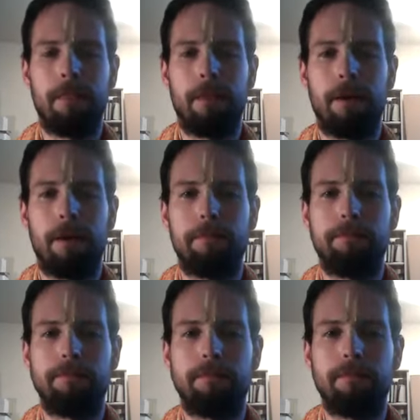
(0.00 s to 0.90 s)

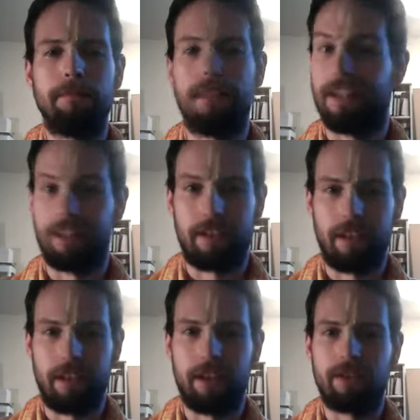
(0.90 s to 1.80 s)
that that's not the
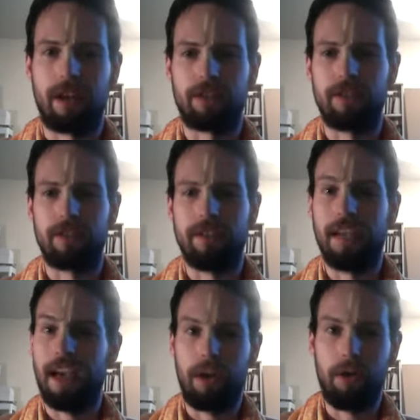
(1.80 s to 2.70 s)
case, actually,
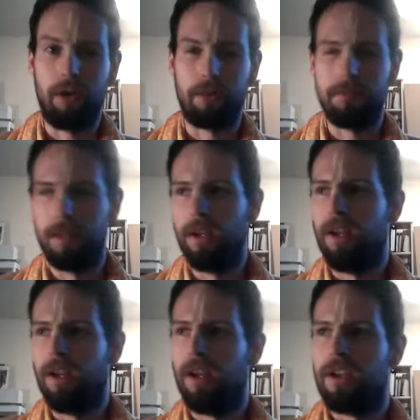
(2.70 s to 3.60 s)
at all.
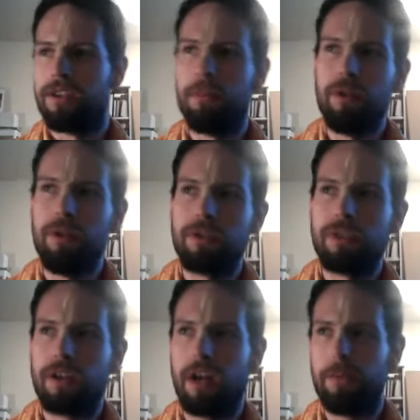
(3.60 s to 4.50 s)
Symbols
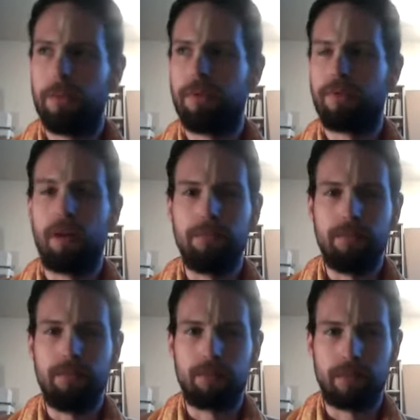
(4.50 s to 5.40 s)
come
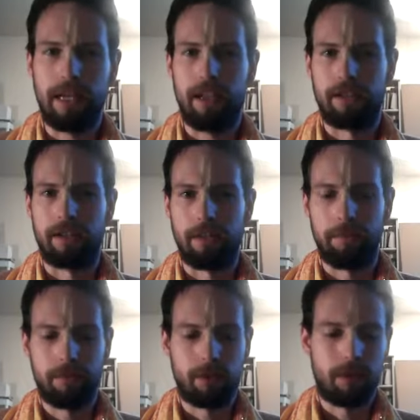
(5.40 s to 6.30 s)
from reality.
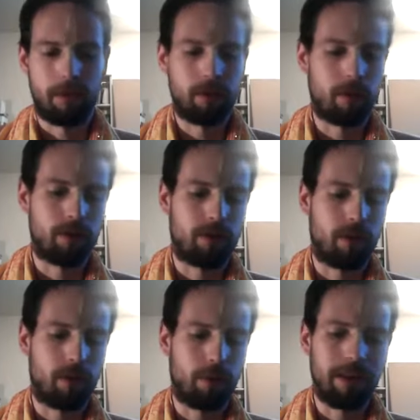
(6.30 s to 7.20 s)
So in other words,
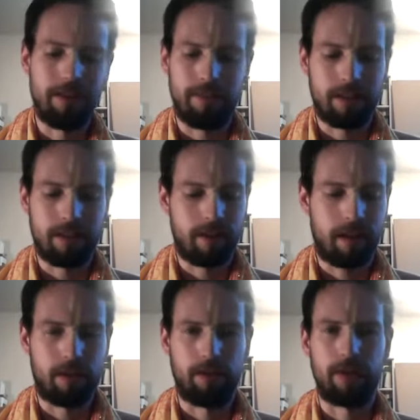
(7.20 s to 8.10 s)
there are real events and
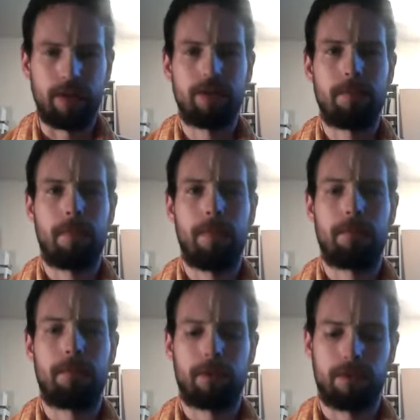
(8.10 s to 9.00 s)
activities,
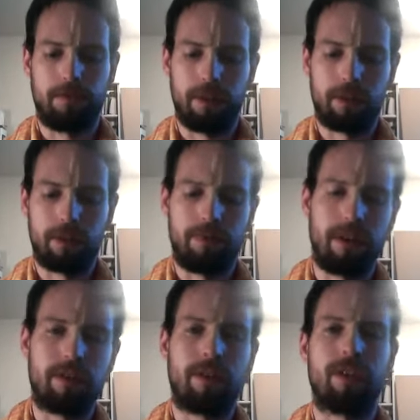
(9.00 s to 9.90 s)
personal
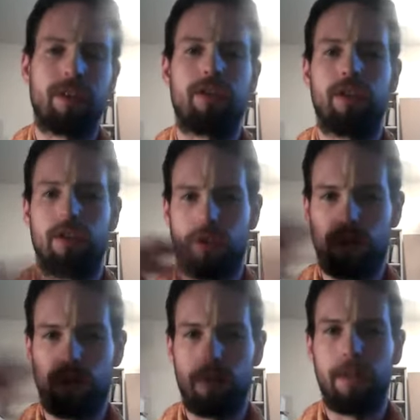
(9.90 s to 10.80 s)
face-to-face things that
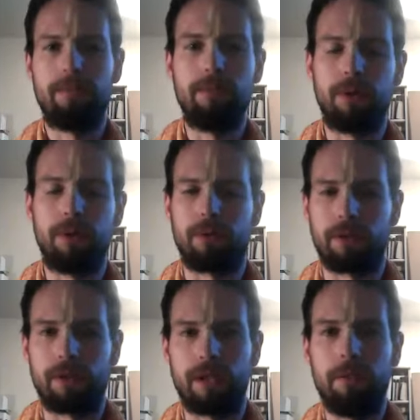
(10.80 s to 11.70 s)
go on
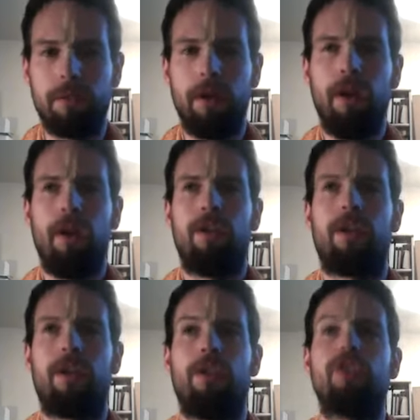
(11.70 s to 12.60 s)
universally,
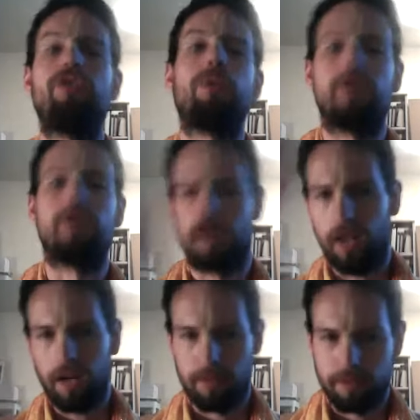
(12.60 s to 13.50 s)
that are the source
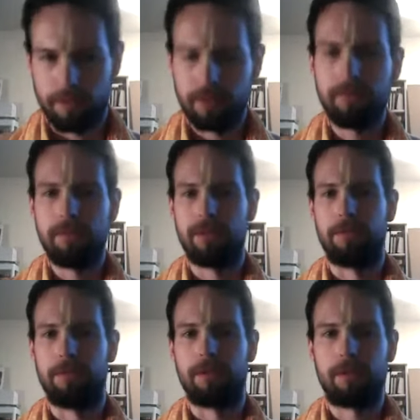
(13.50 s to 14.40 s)
of
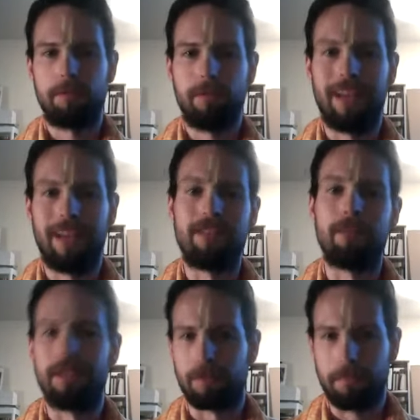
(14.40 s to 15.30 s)
symbols and
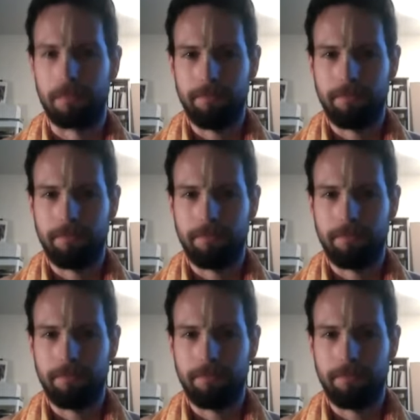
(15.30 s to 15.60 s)
symbolism,